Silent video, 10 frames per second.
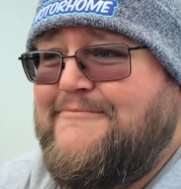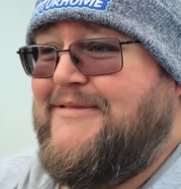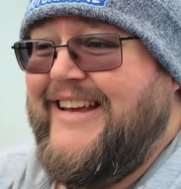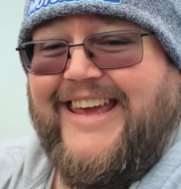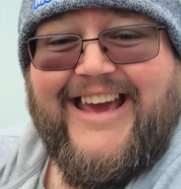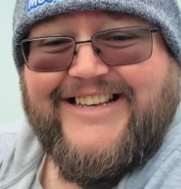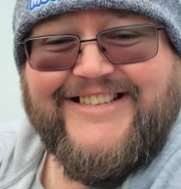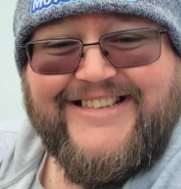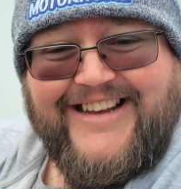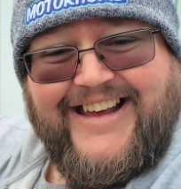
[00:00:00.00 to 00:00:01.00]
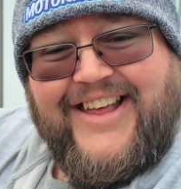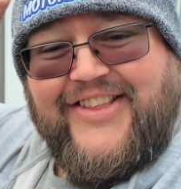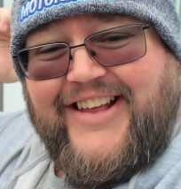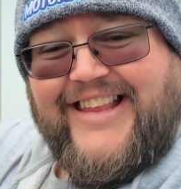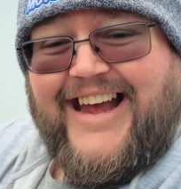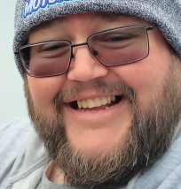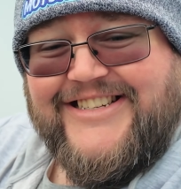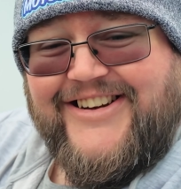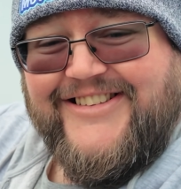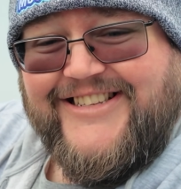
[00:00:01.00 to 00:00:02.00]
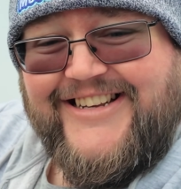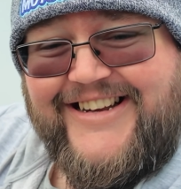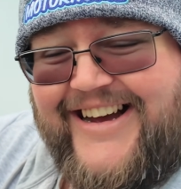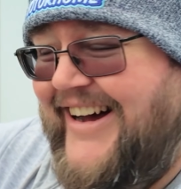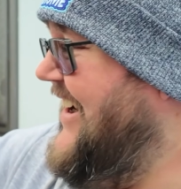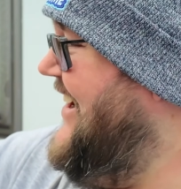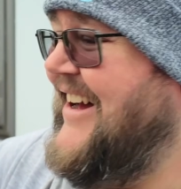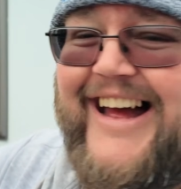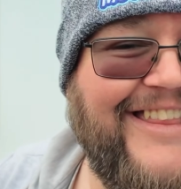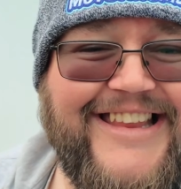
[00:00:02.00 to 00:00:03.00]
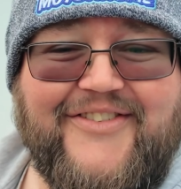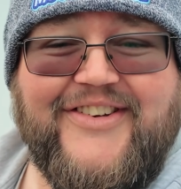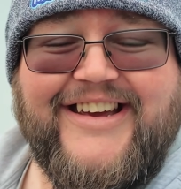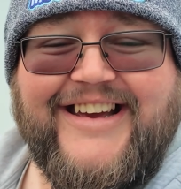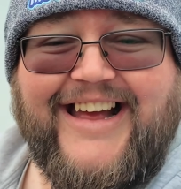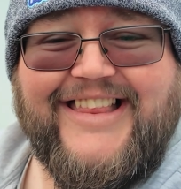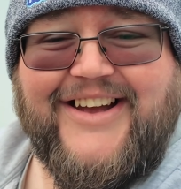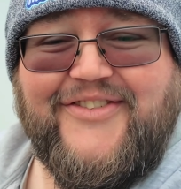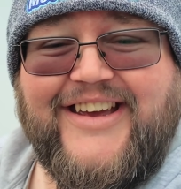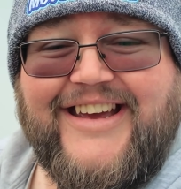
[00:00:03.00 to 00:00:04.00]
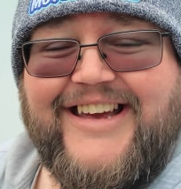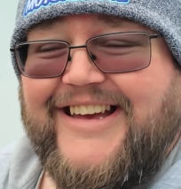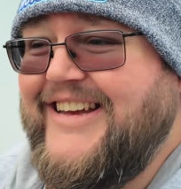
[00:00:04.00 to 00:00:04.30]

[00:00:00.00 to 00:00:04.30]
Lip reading: But yes, the Land Yacht. Oh, I love it. I love it.